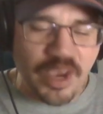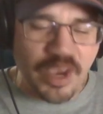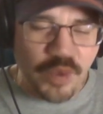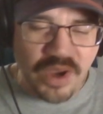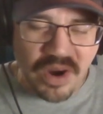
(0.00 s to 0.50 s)

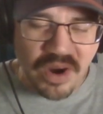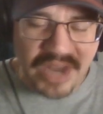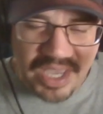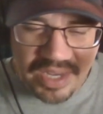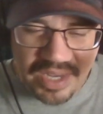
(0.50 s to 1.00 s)
We are
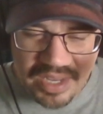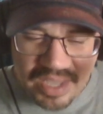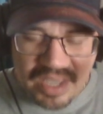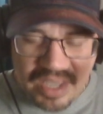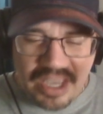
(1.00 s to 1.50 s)
in,
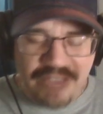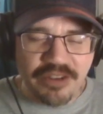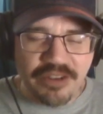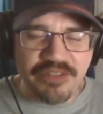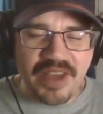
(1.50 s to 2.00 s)
if
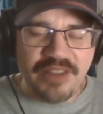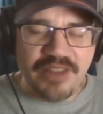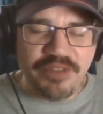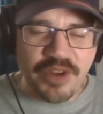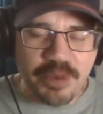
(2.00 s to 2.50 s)
you're fighting
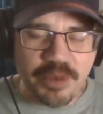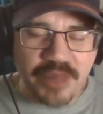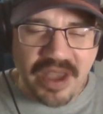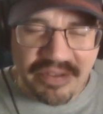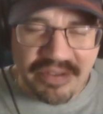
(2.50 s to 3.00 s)
for your
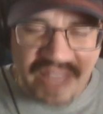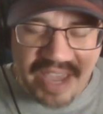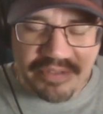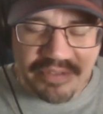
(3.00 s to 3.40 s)
playoff life,